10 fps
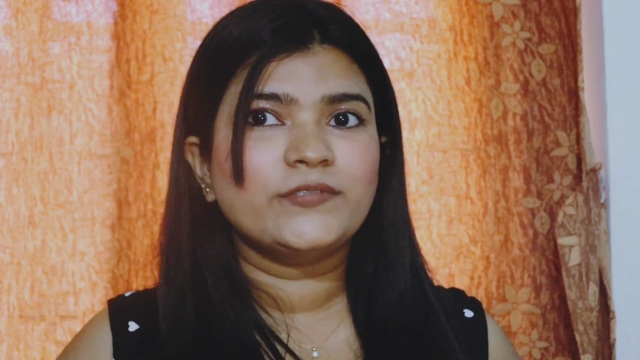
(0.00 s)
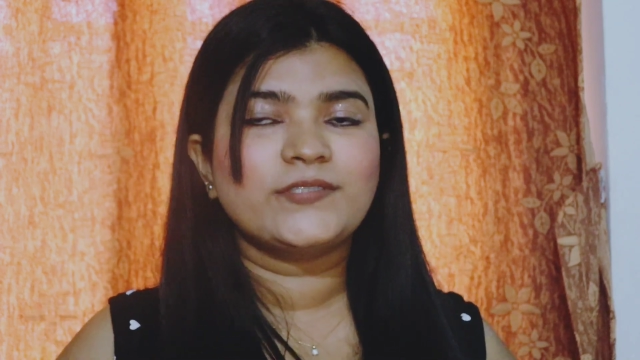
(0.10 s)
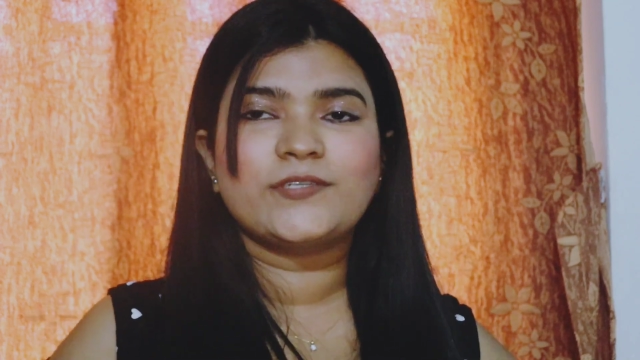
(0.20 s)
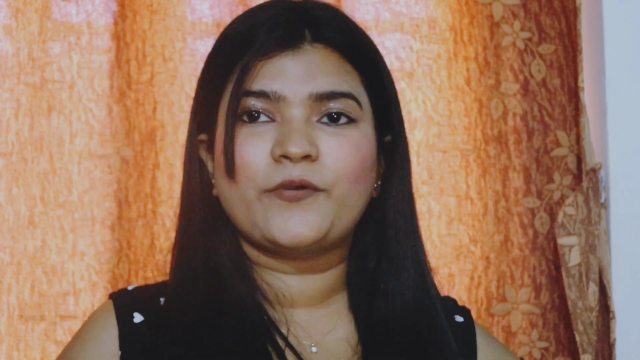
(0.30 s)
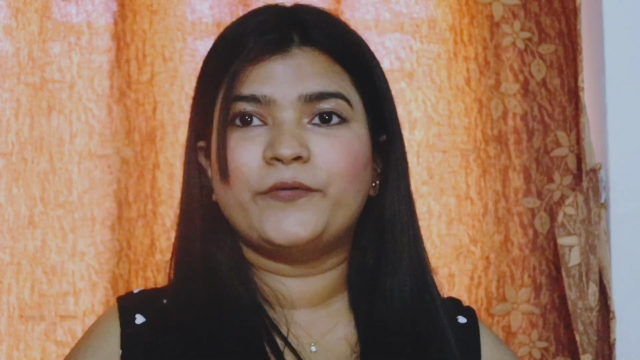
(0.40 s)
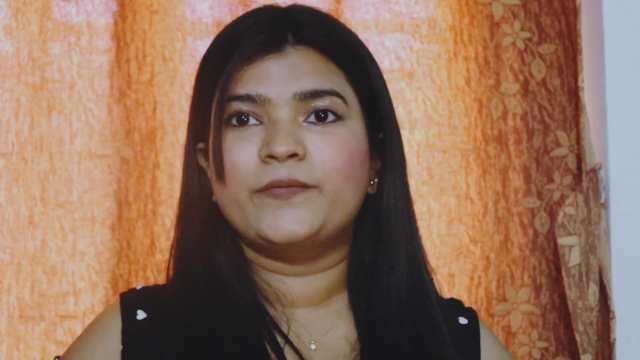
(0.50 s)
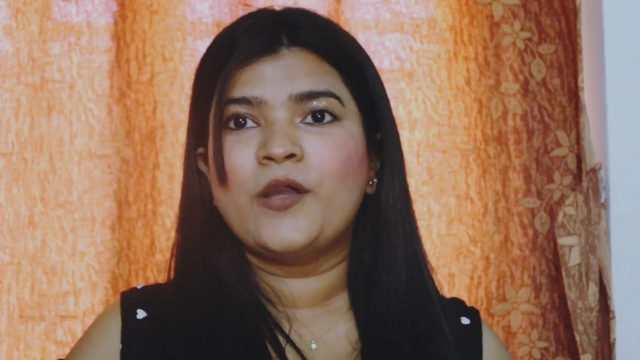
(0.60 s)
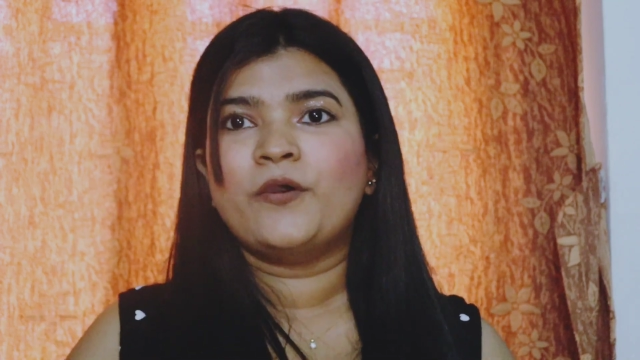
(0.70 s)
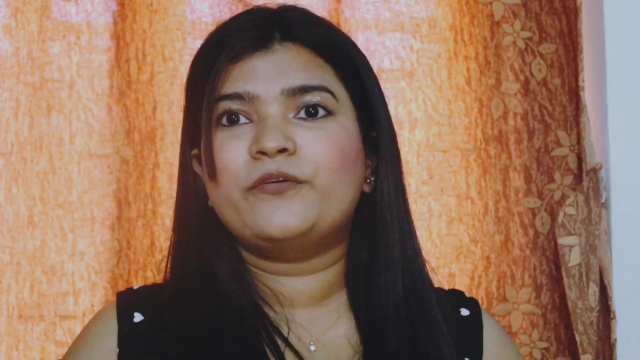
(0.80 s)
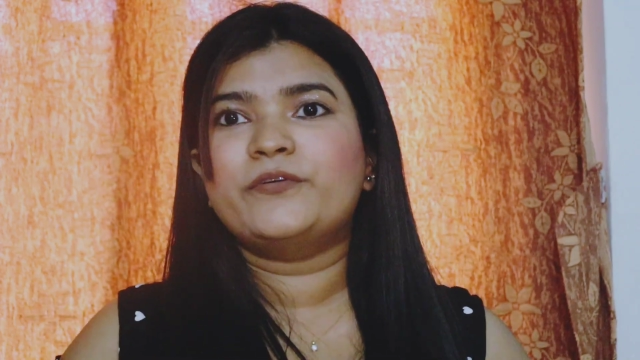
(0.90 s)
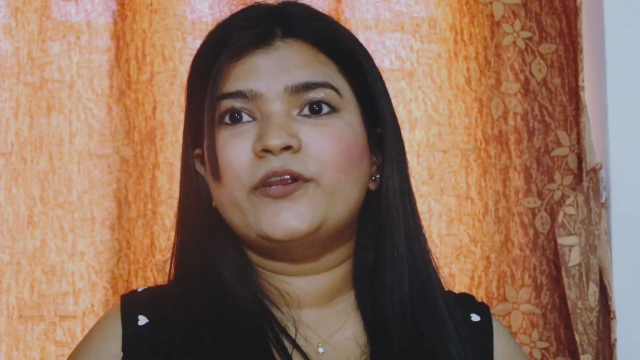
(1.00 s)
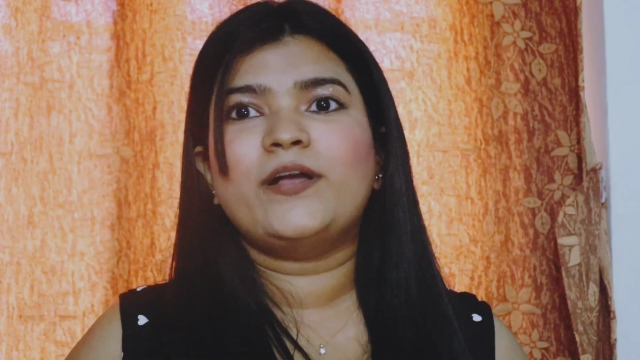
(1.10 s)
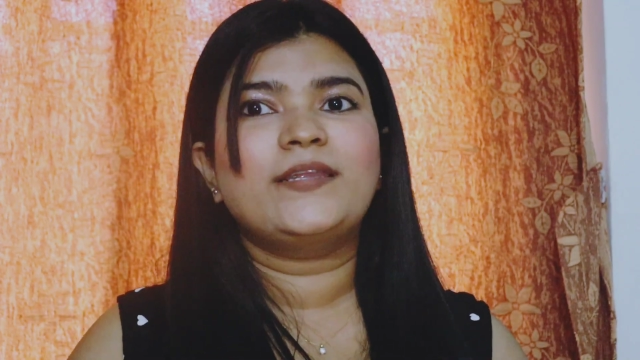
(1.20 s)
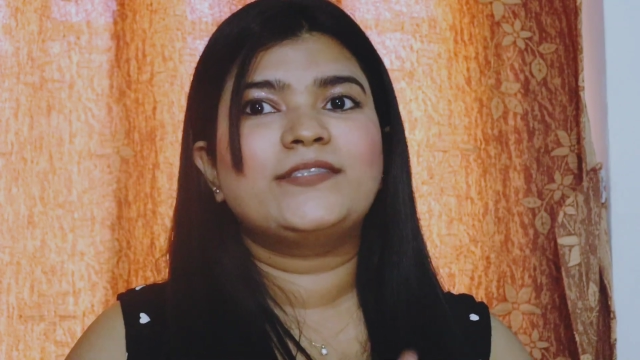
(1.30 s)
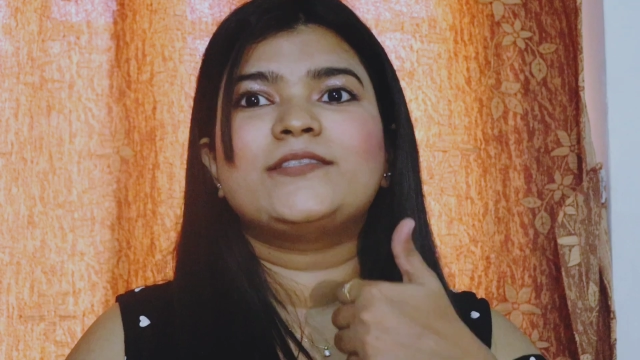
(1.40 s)
So
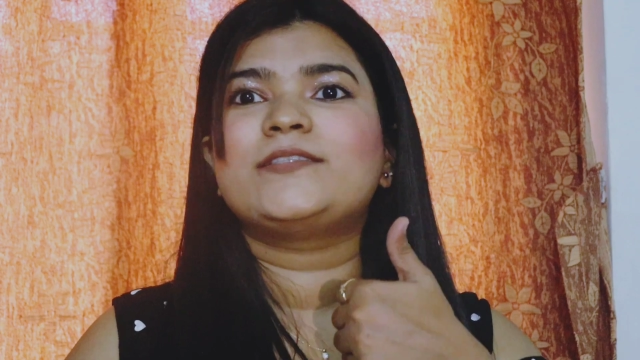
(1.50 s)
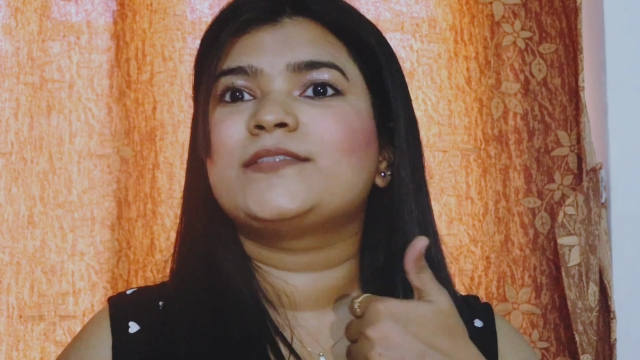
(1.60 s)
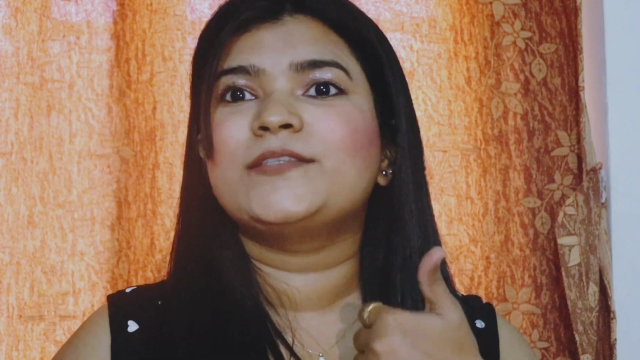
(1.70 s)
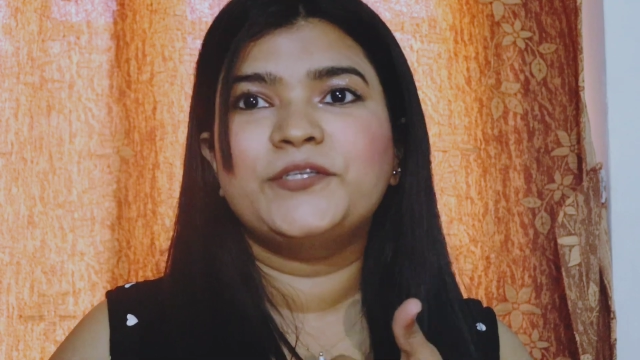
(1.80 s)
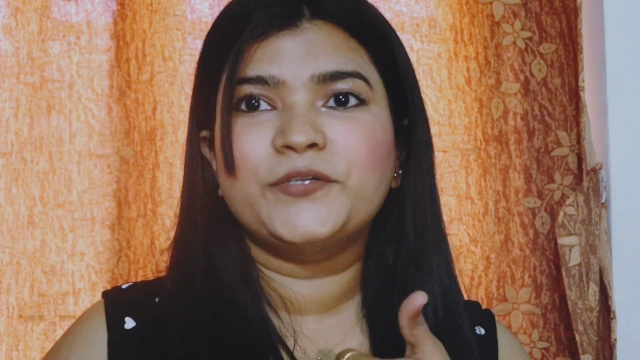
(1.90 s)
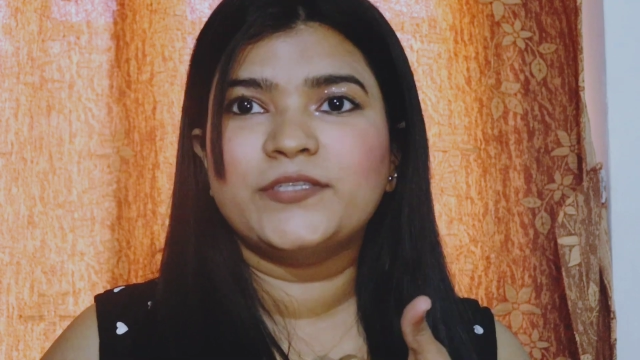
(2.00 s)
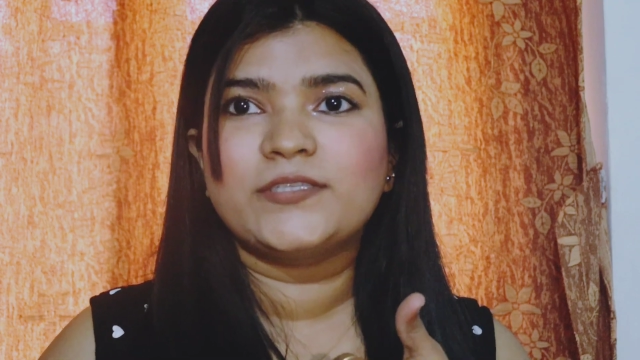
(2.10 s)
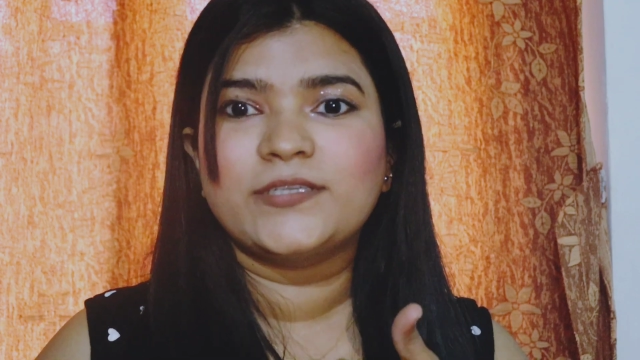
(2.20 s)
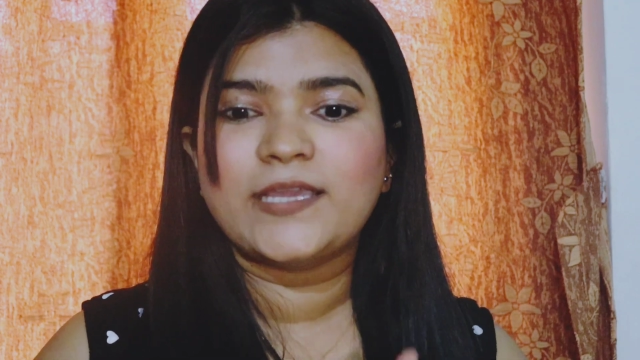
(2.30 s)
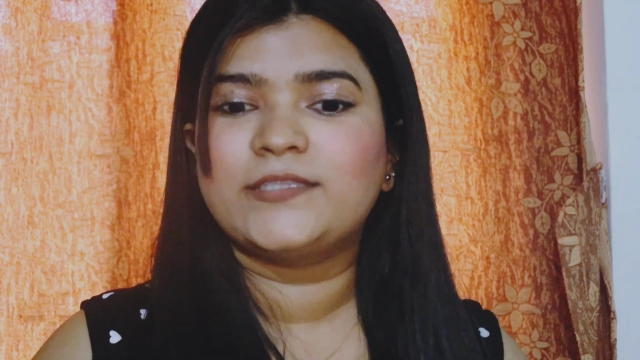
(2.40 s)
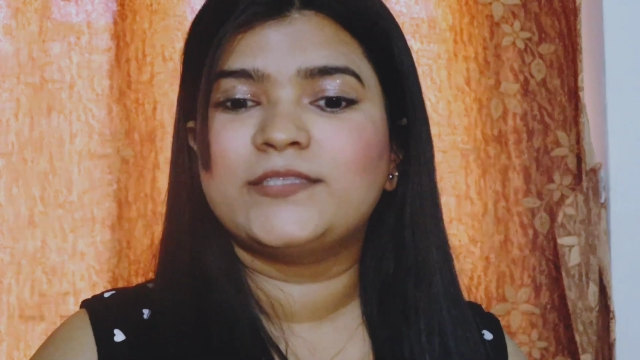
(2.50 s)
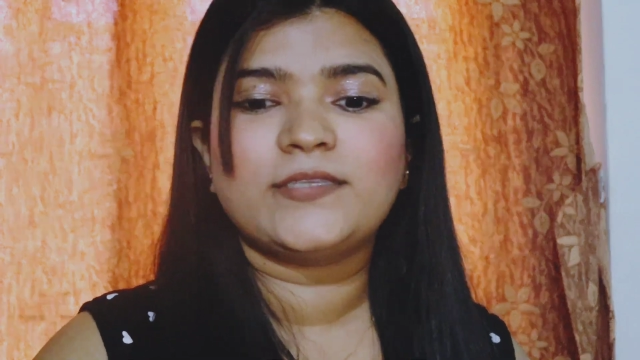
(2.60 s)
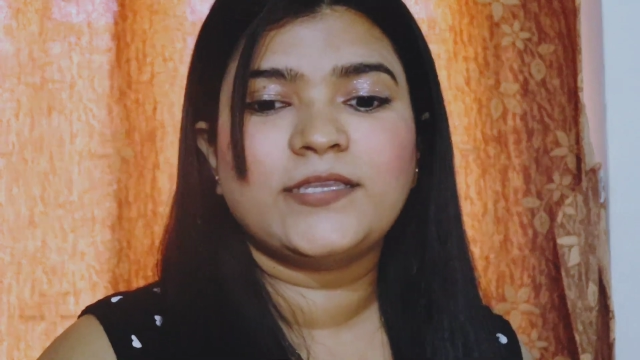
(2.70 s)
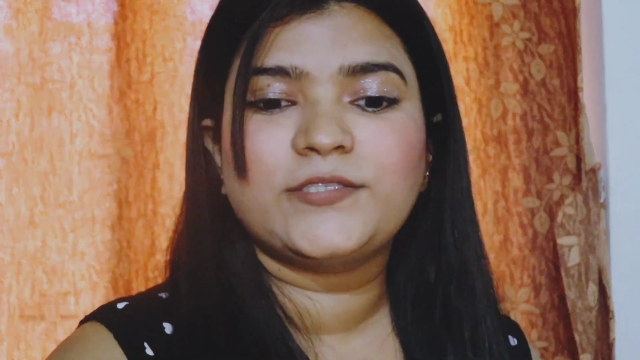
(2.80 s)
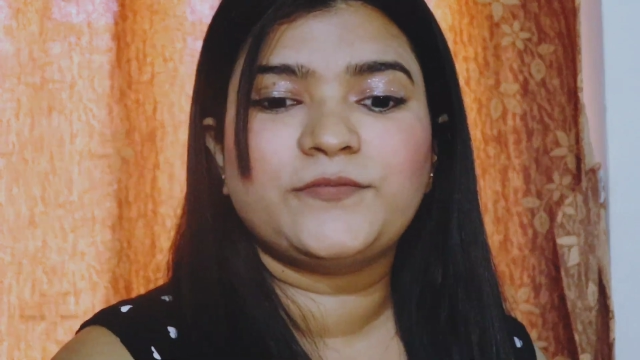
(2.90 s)
overall it's good.
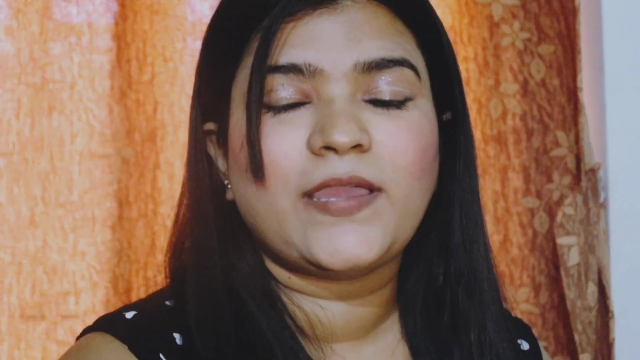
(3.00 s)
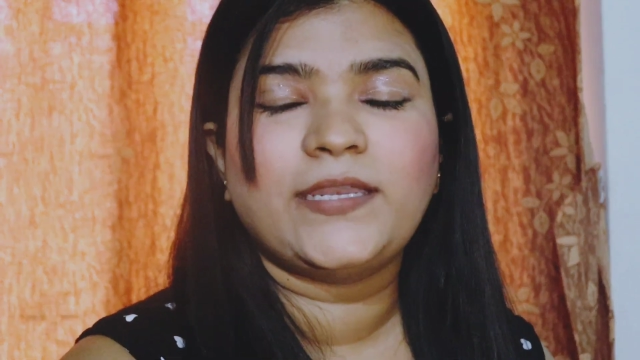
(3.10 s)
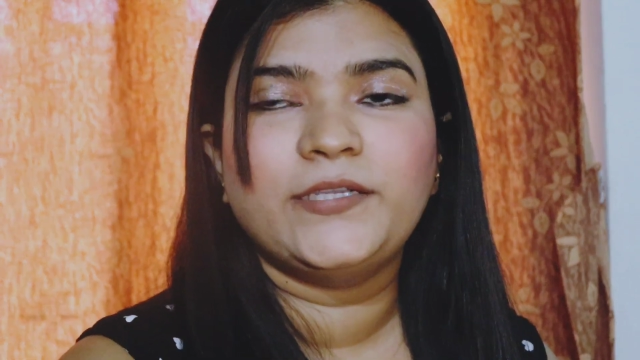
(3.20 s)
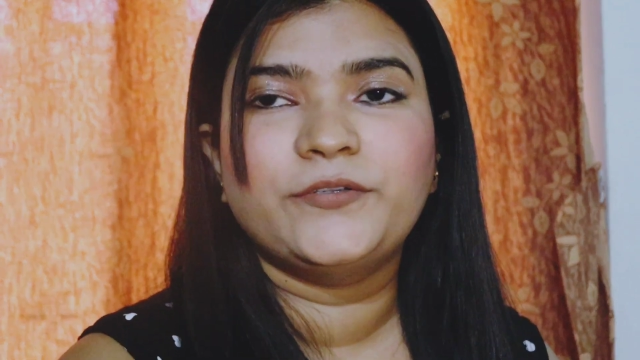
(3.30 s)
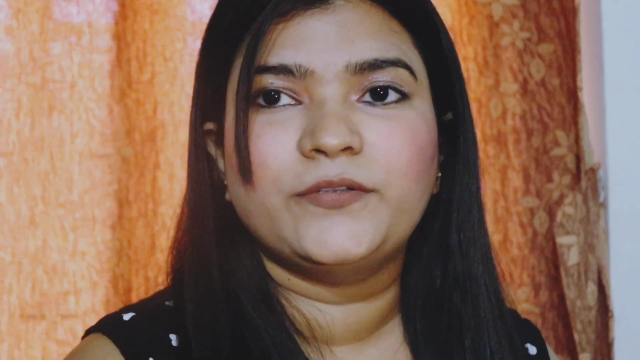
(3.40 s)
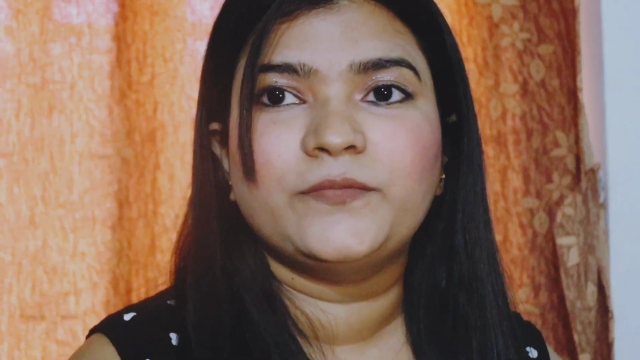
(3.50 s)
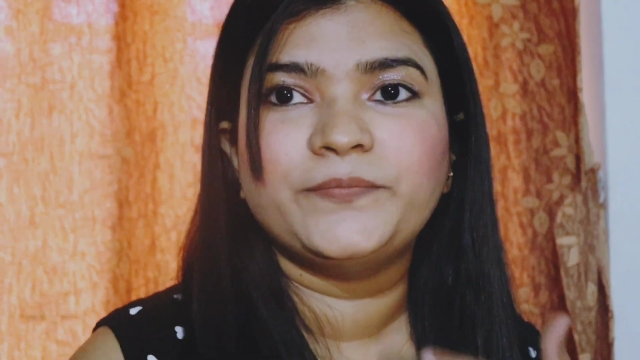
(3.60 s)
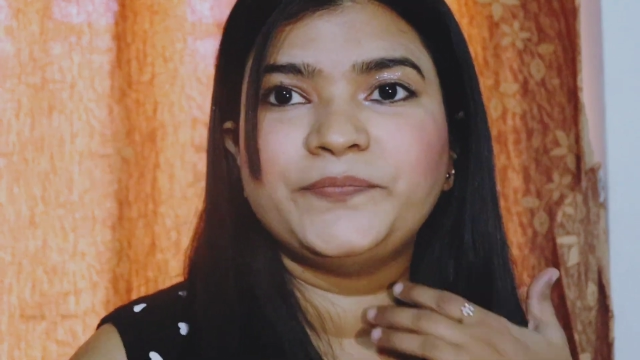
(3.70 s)
It's very good.